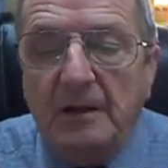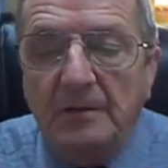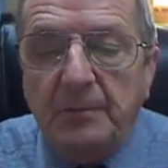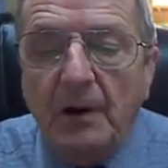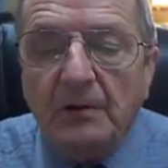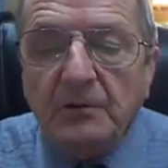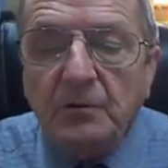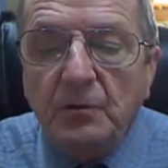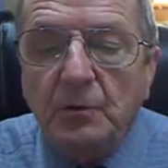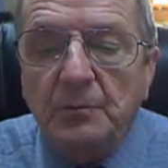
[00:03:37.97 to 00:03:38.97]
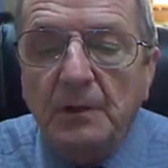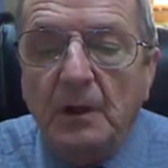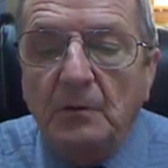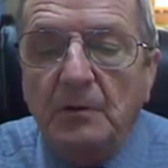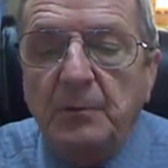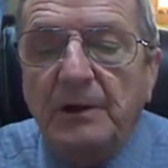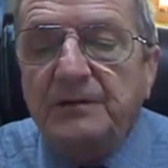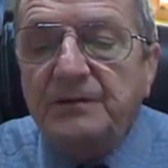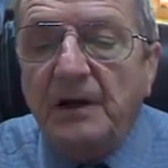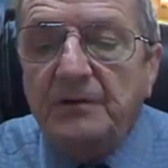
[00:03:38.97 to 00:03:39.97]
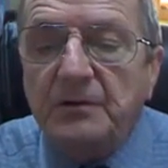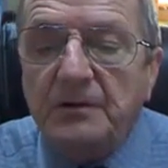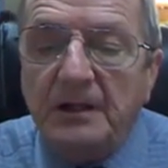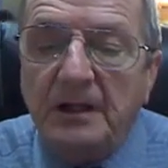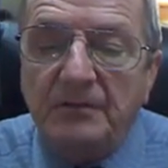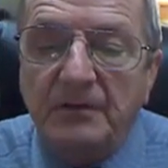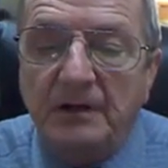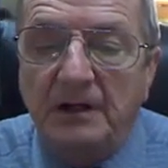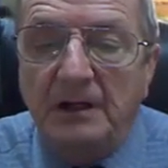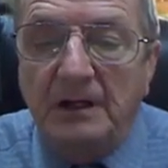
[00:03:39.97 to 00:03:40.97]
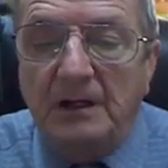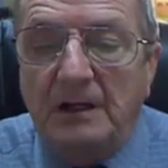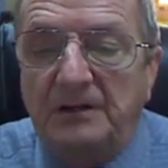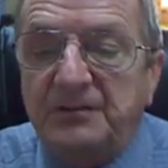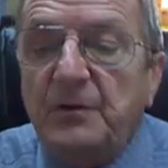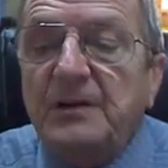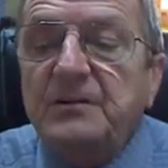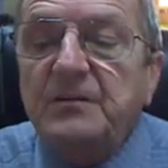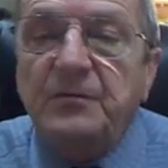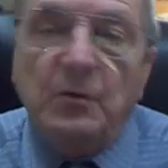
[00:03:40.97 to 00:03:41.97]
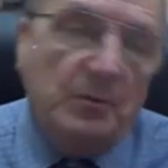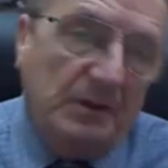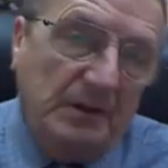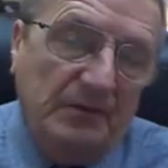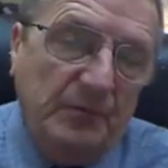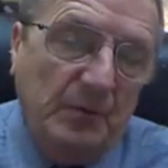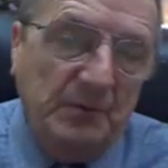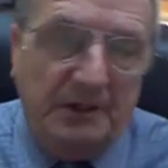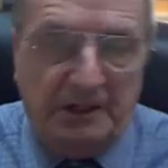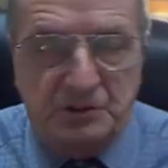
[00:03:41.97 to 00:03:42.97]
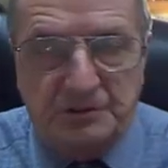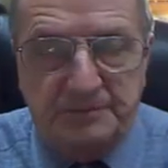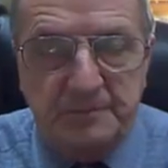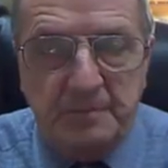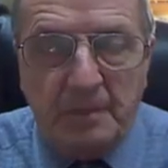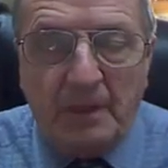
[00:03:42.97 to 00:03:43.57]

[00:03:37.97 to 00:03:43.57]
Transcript: Now in part two, we'll break this down. You're going to have a strategy formulation.